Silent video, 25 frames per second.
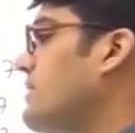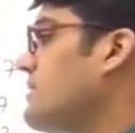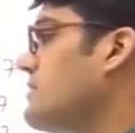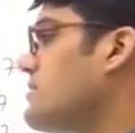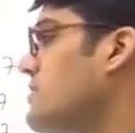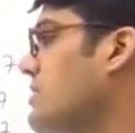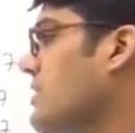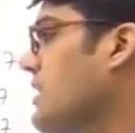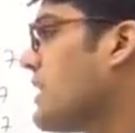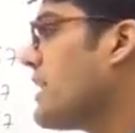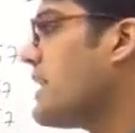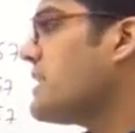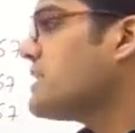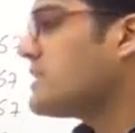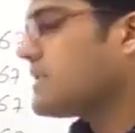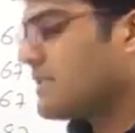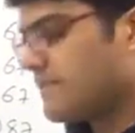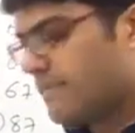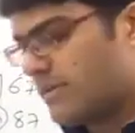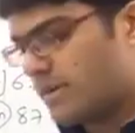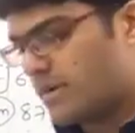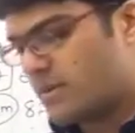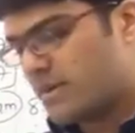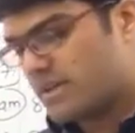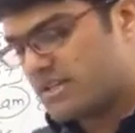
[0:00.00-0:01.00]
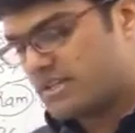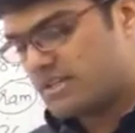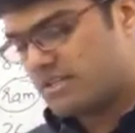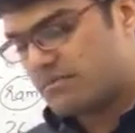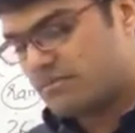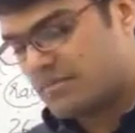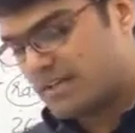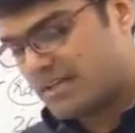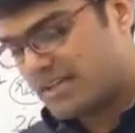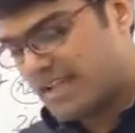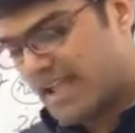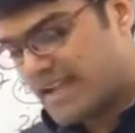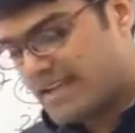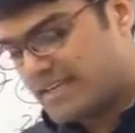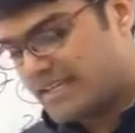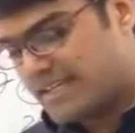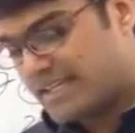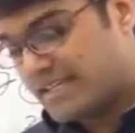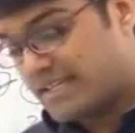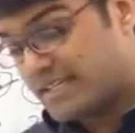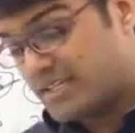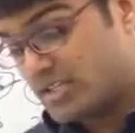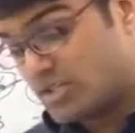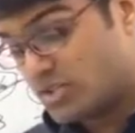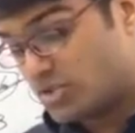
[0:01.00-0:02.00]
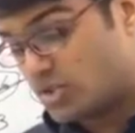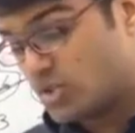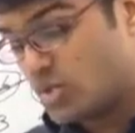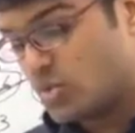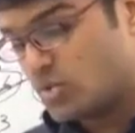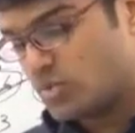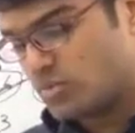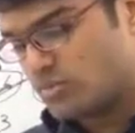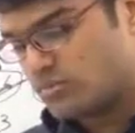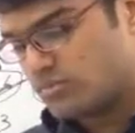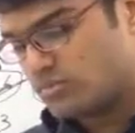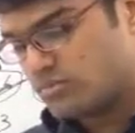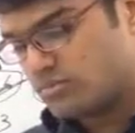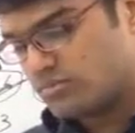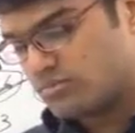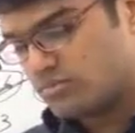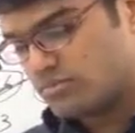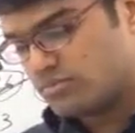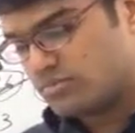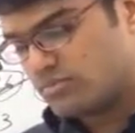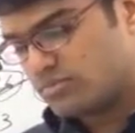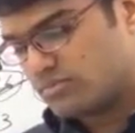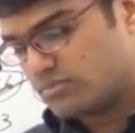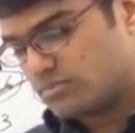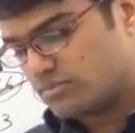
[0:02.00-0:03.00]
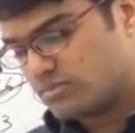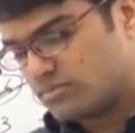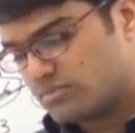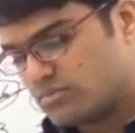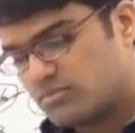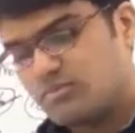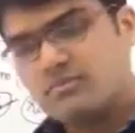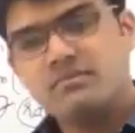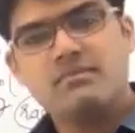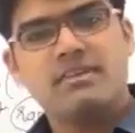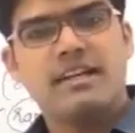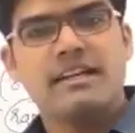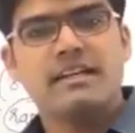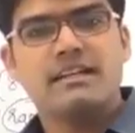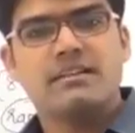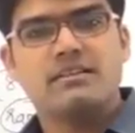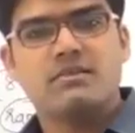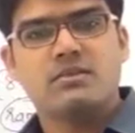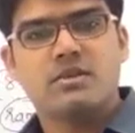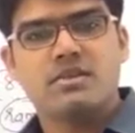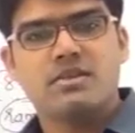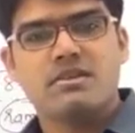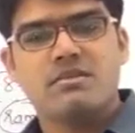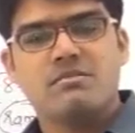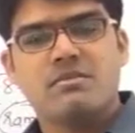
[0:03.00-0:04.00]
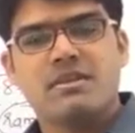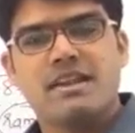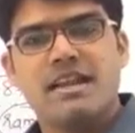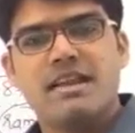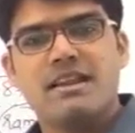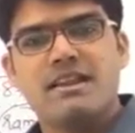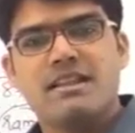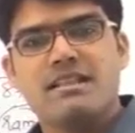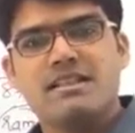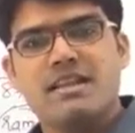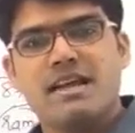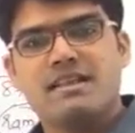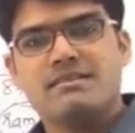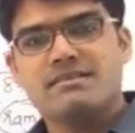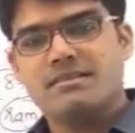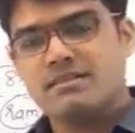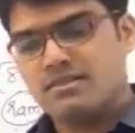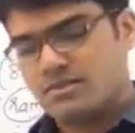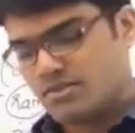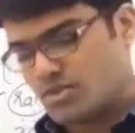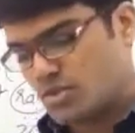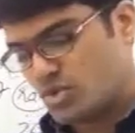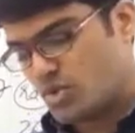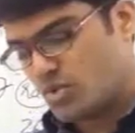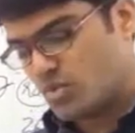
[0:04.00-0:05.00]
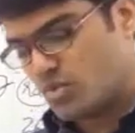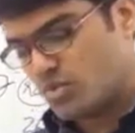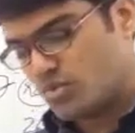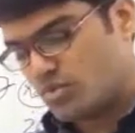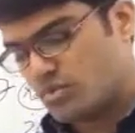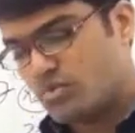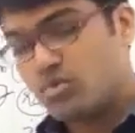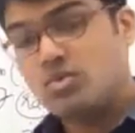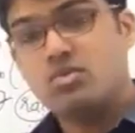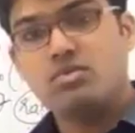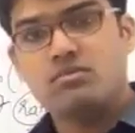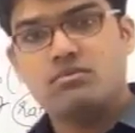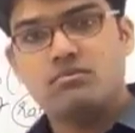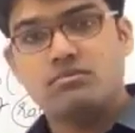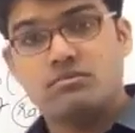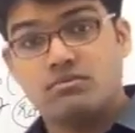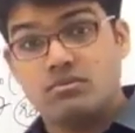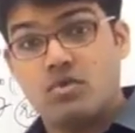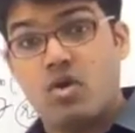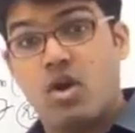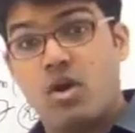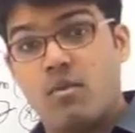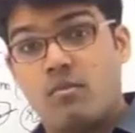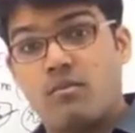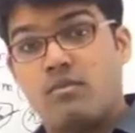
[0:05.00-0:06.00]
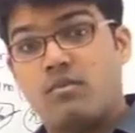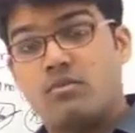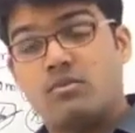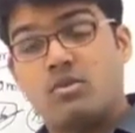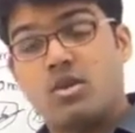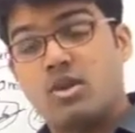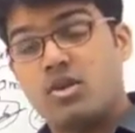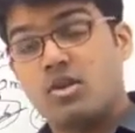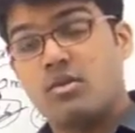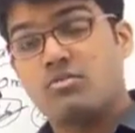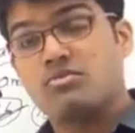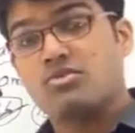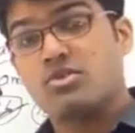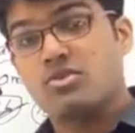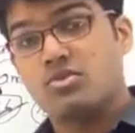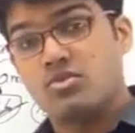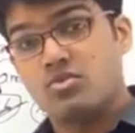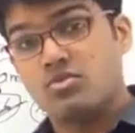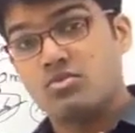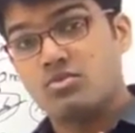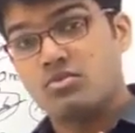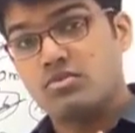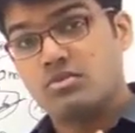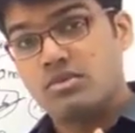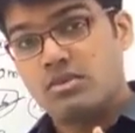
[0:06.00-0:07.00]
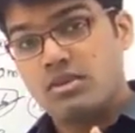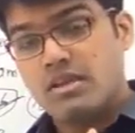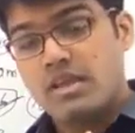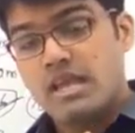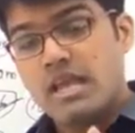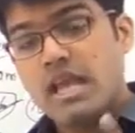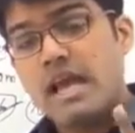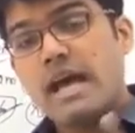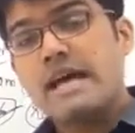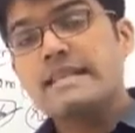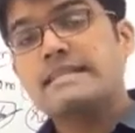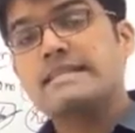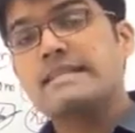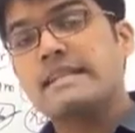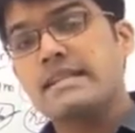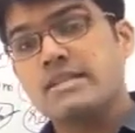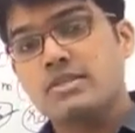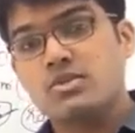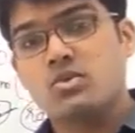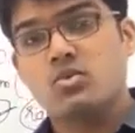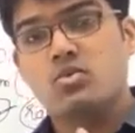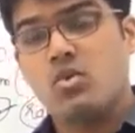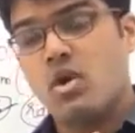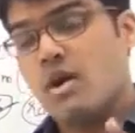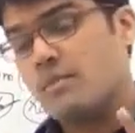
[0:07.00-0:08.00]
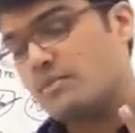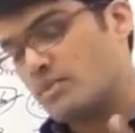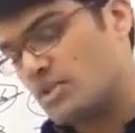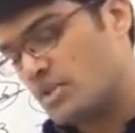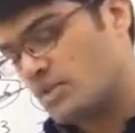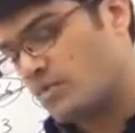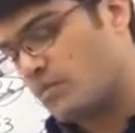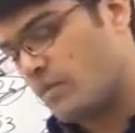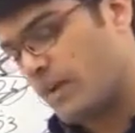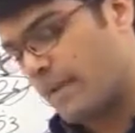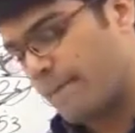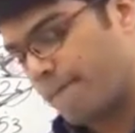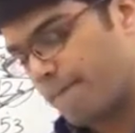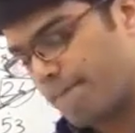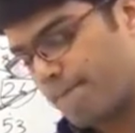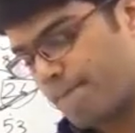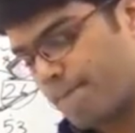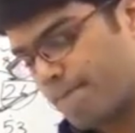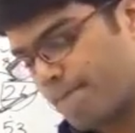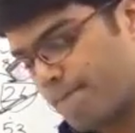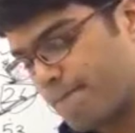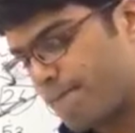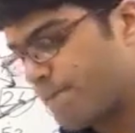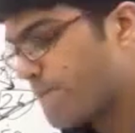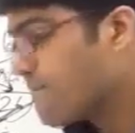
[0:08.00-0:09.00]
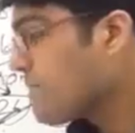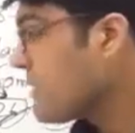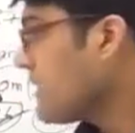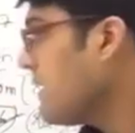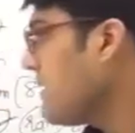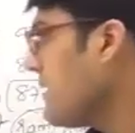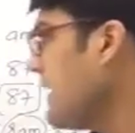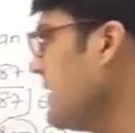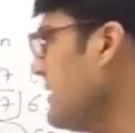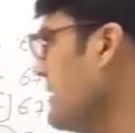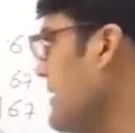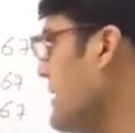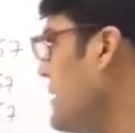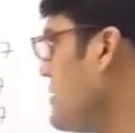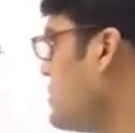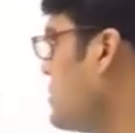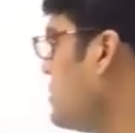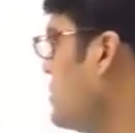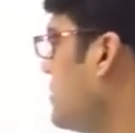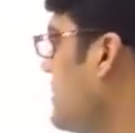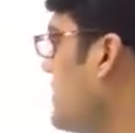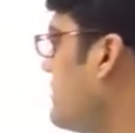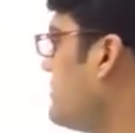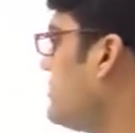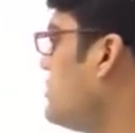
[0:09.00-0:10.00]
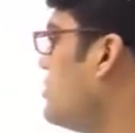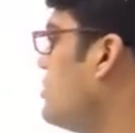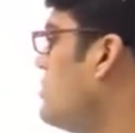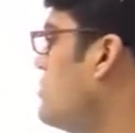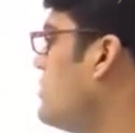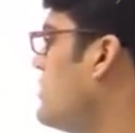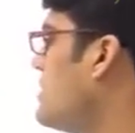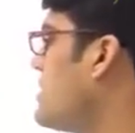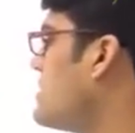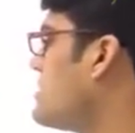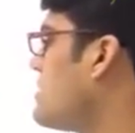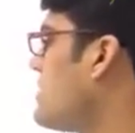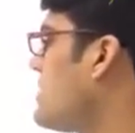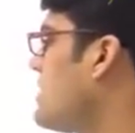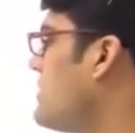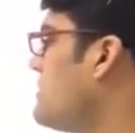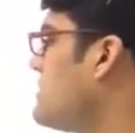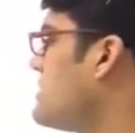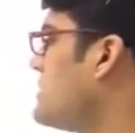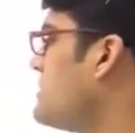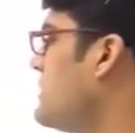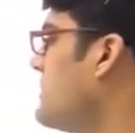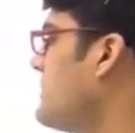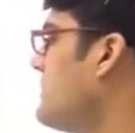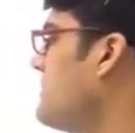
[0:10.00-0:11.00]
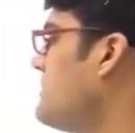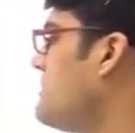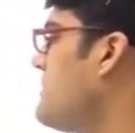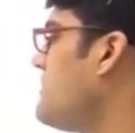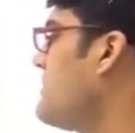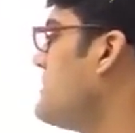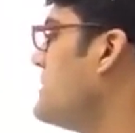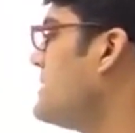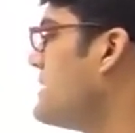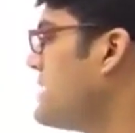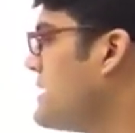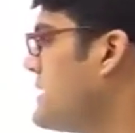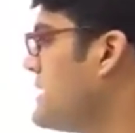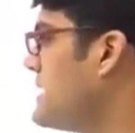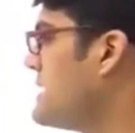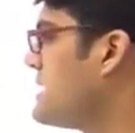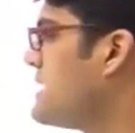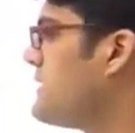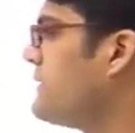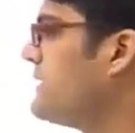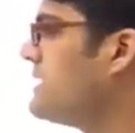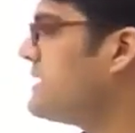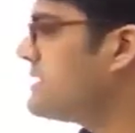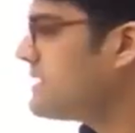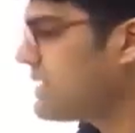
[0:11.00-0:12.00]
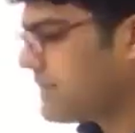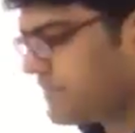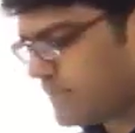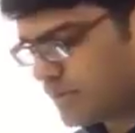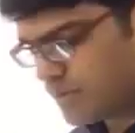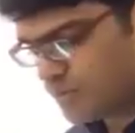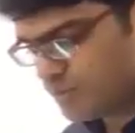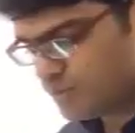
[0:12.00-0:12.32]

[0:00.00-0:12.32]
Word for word: So your answer for question number 19 is 2. Right? Question number 19, answer is 2. not option 2. Answer is 2, option 1. Right? There are two, two words or numbers between 53 and 87 instead.